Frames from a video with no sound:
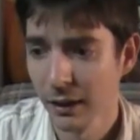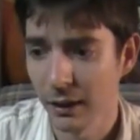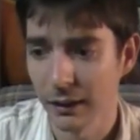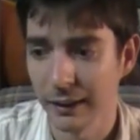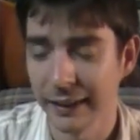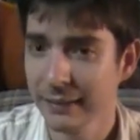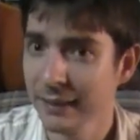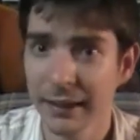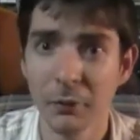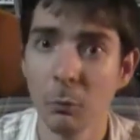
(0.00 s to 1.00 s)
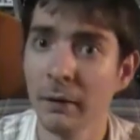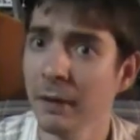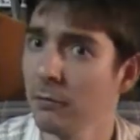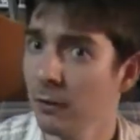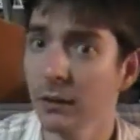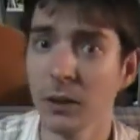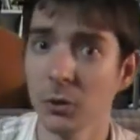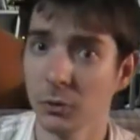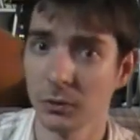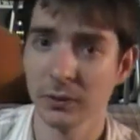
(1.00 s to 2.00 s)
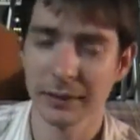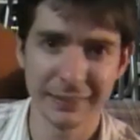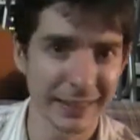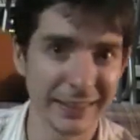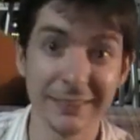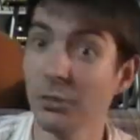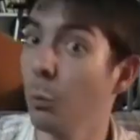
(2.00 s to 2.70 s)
And he's kind of the one that follows, he's the